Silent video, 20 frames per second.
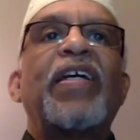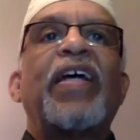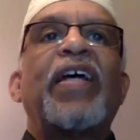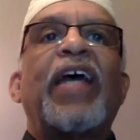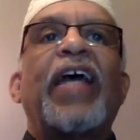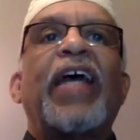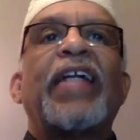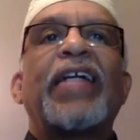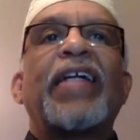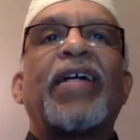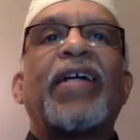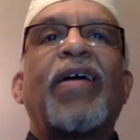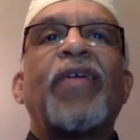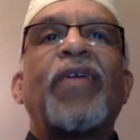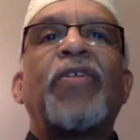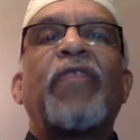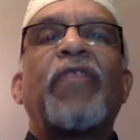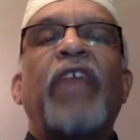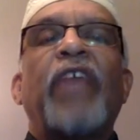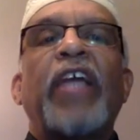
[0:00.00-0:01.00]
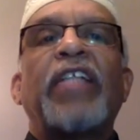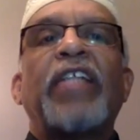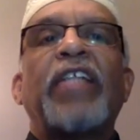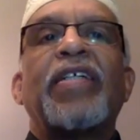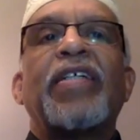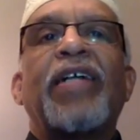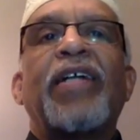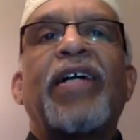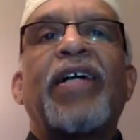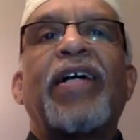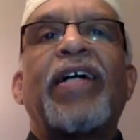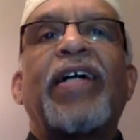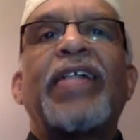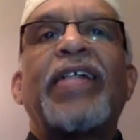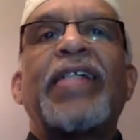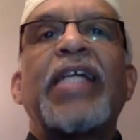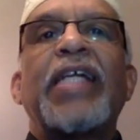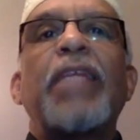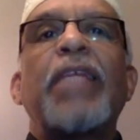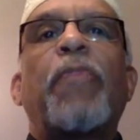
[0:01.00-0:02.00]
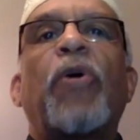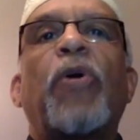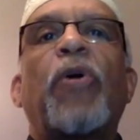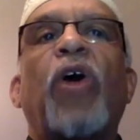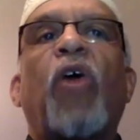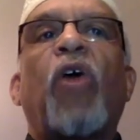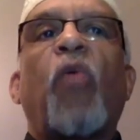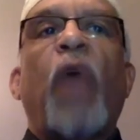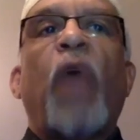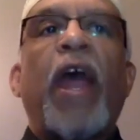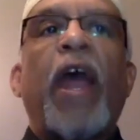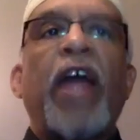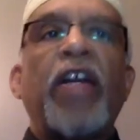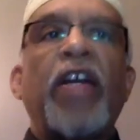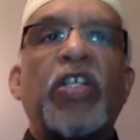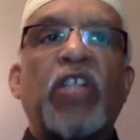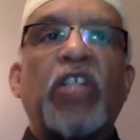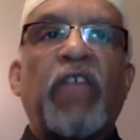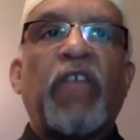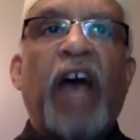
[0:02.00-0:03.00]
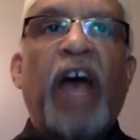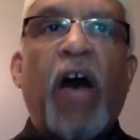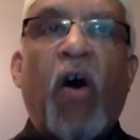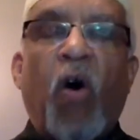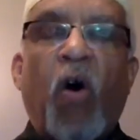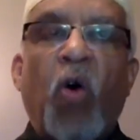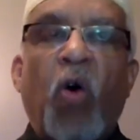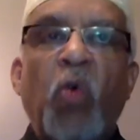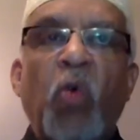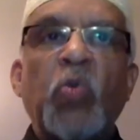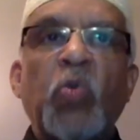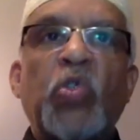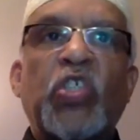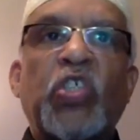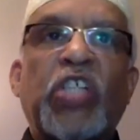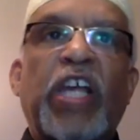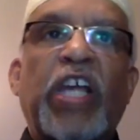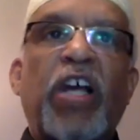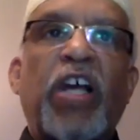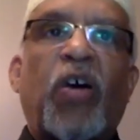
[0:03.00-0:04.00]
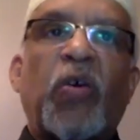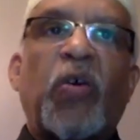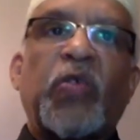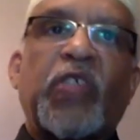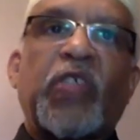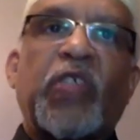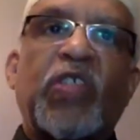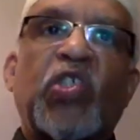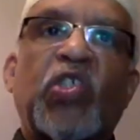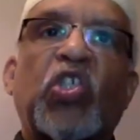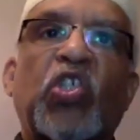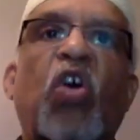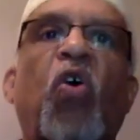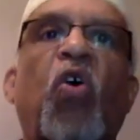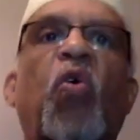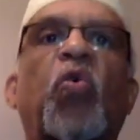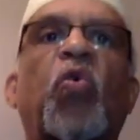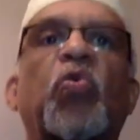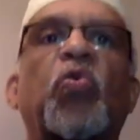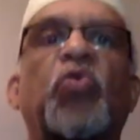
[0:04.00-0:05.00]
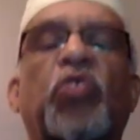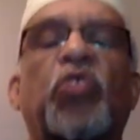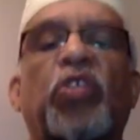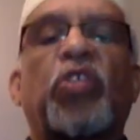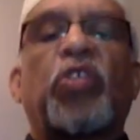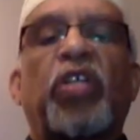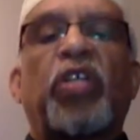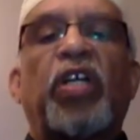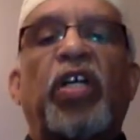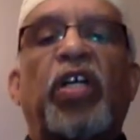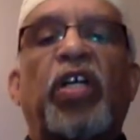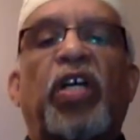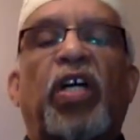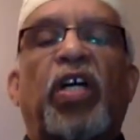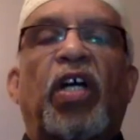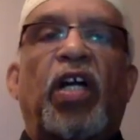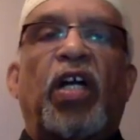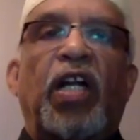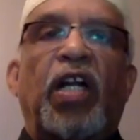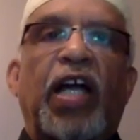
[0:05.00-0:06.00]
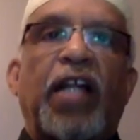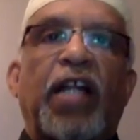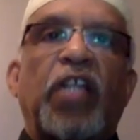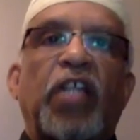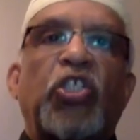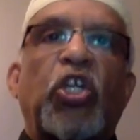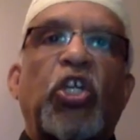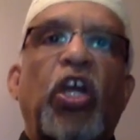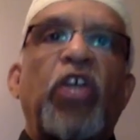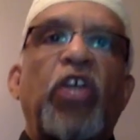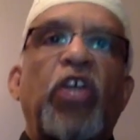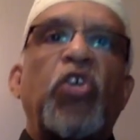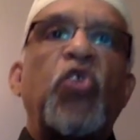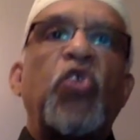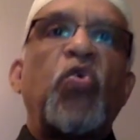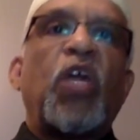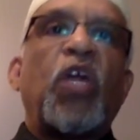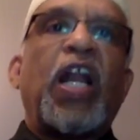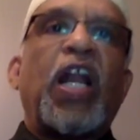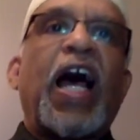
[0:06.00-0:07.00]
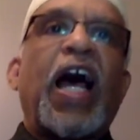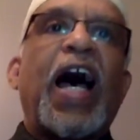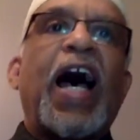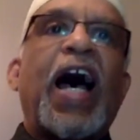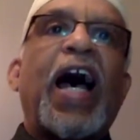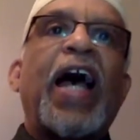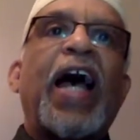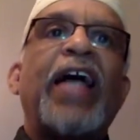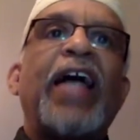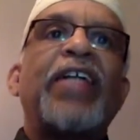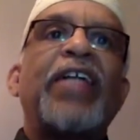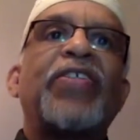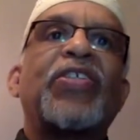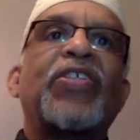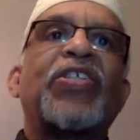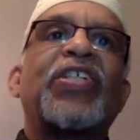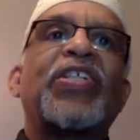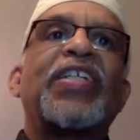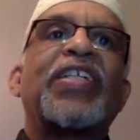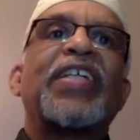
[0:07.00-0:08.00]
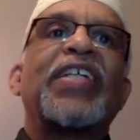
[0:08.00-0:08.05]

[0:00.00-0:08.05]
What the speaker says: and to cultivate a deeper awareness of our own selves and souls. Let us utilize